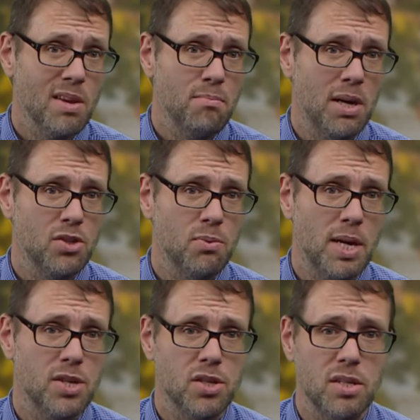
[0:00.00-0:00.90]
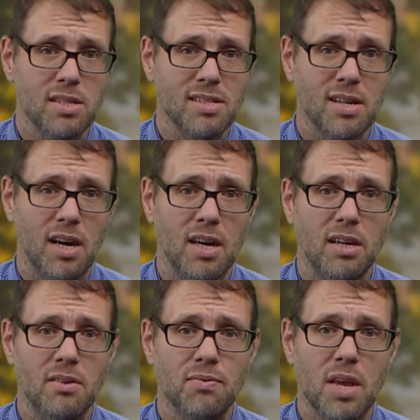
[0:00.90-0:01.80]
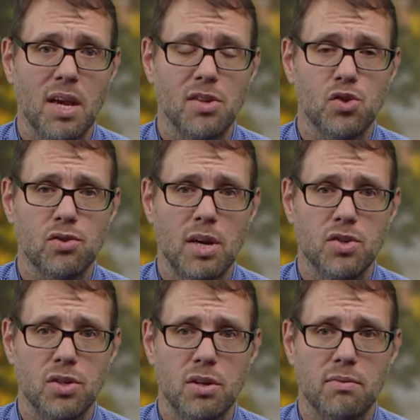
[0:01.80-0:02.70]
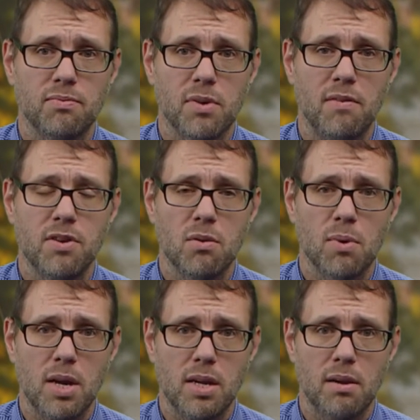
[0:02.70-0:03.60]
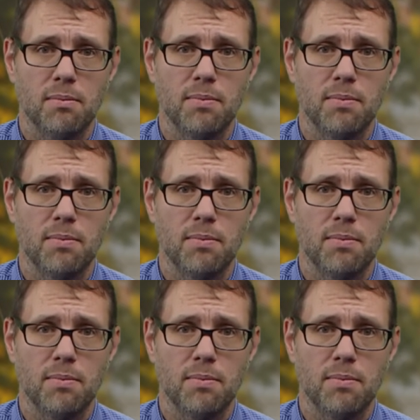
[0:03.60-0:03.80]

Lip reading: punctuation, style, and structure of your writing.